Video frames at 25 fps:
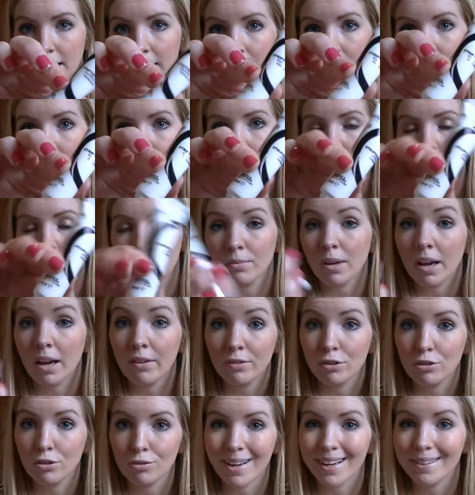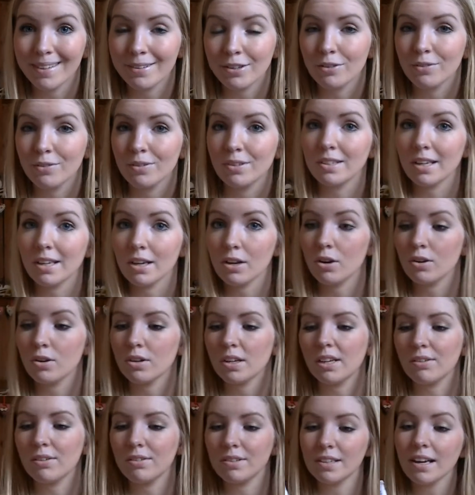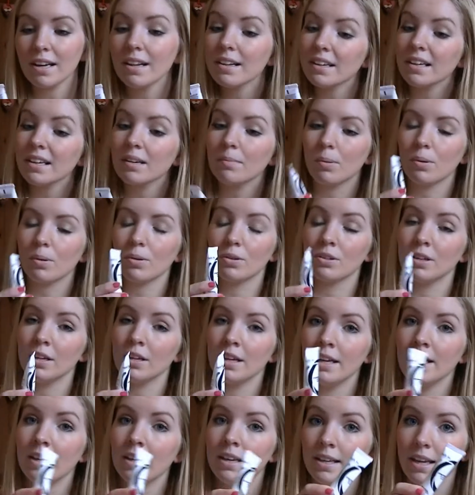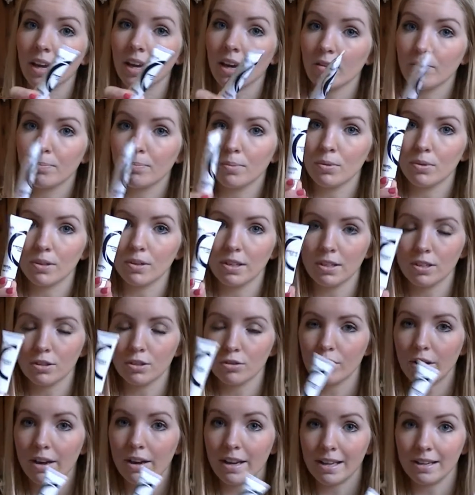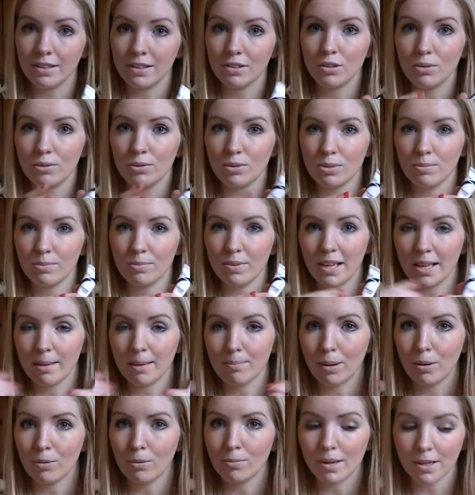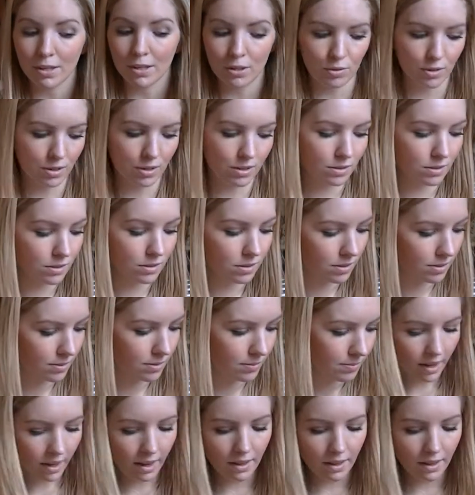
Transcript: I haven't tried it, obviously I can't even tell you, but yeah, I bought it to try and do something about my cuticles.